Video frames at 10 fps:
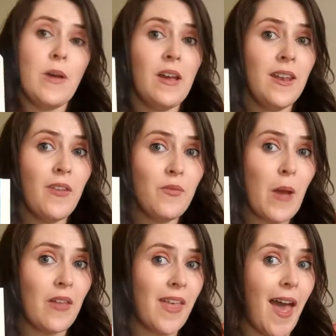But enough
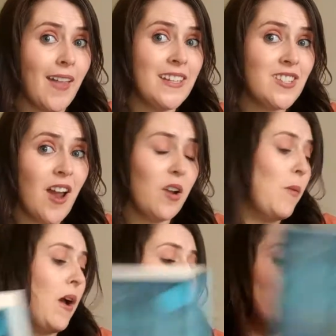about that, let's
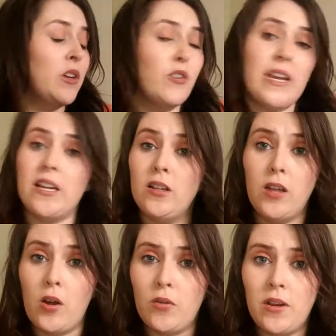talk about The Great
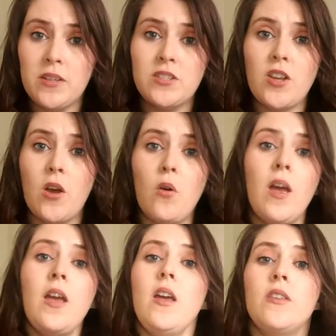Alone.
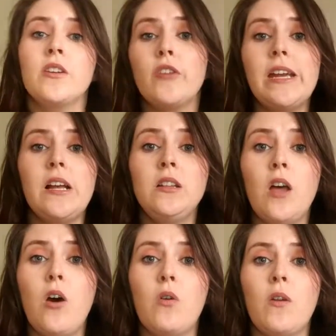So, The Great
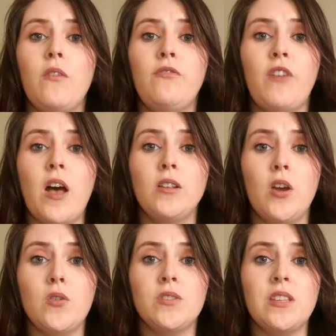Alone
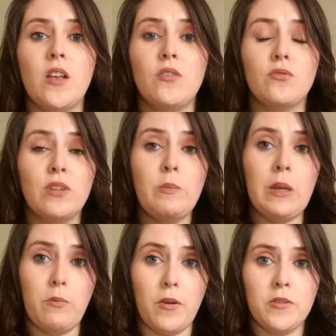follows three
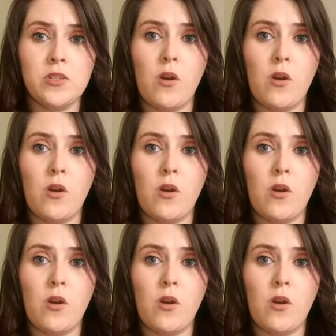people.